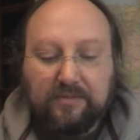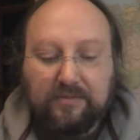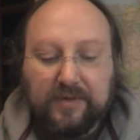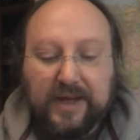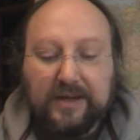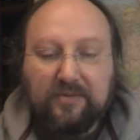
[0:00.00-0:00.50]

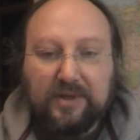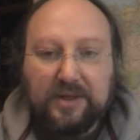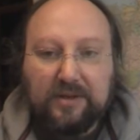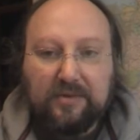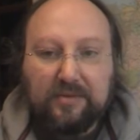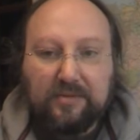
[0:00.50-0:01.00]
then
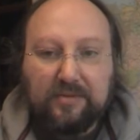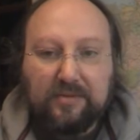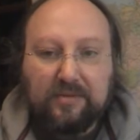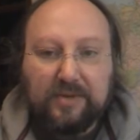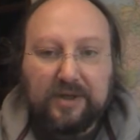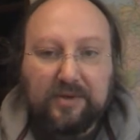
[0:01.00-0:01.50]

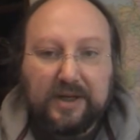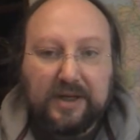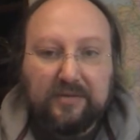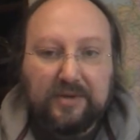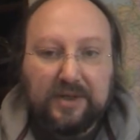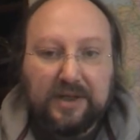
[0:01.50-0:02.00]
my
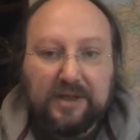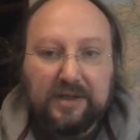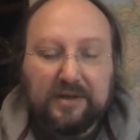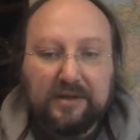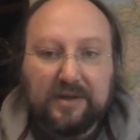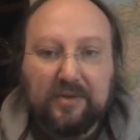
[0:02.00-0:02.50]
wife Tina
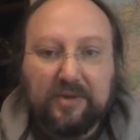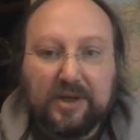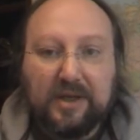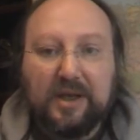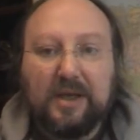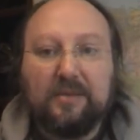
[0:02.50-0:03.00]
and I, we
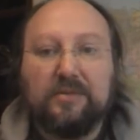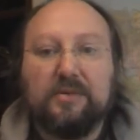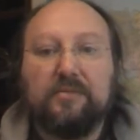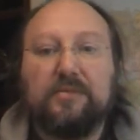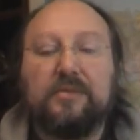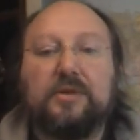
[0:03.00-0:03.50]
came
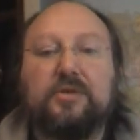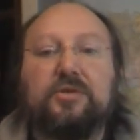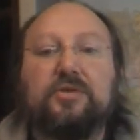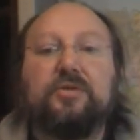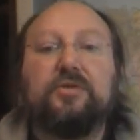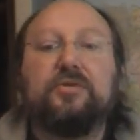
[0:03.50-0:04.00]

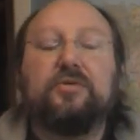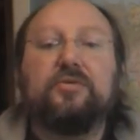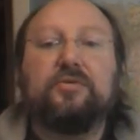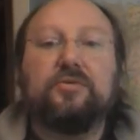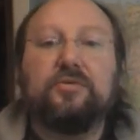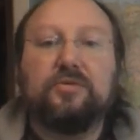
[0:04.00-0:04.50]
to
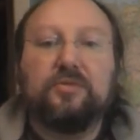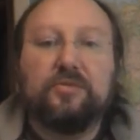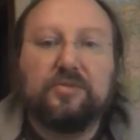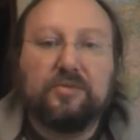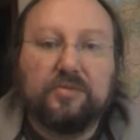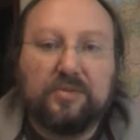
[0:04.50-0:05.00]

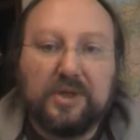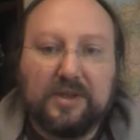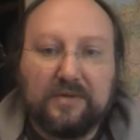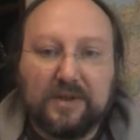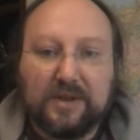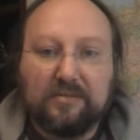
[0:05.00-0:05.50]
kind
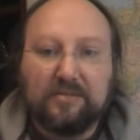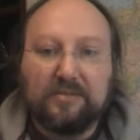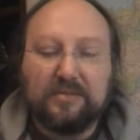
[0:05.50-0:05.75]
of